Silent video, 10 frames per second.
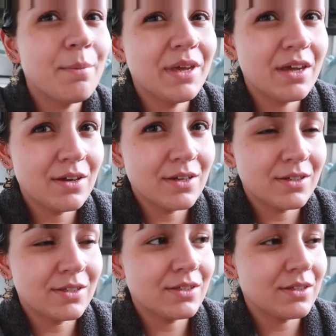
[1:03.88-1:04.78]

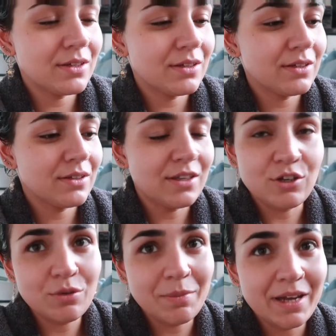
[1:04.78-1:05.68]
because they're
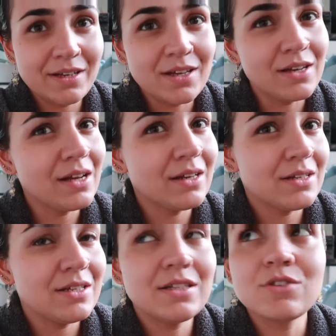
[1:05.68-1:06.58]
doing my head in and I
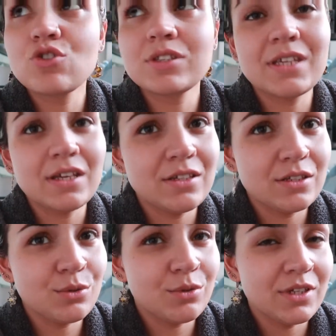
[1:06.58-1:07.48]
need to just get
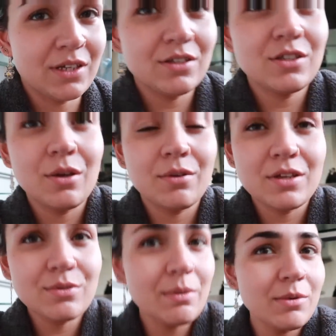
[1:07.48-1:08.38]
it sorted. So
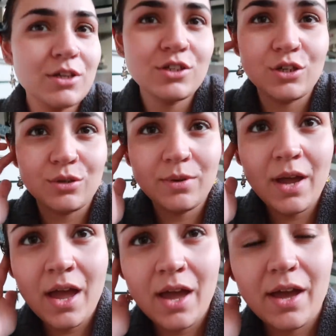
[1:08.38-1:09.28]
that's what I'm gonna do.
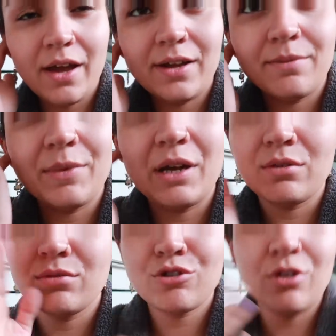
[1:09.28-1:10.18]

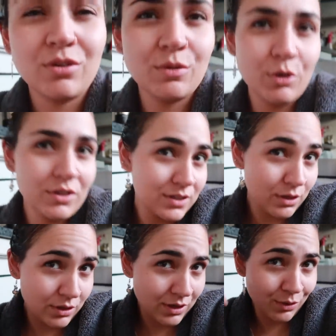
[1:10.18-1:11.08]
I'll show you the process.
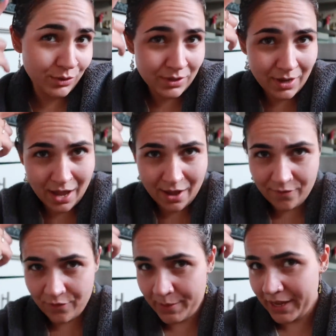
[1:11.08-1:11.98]
I also
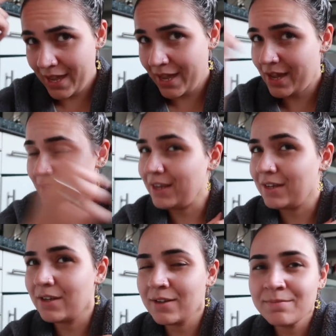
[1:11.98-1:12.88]
have my hair in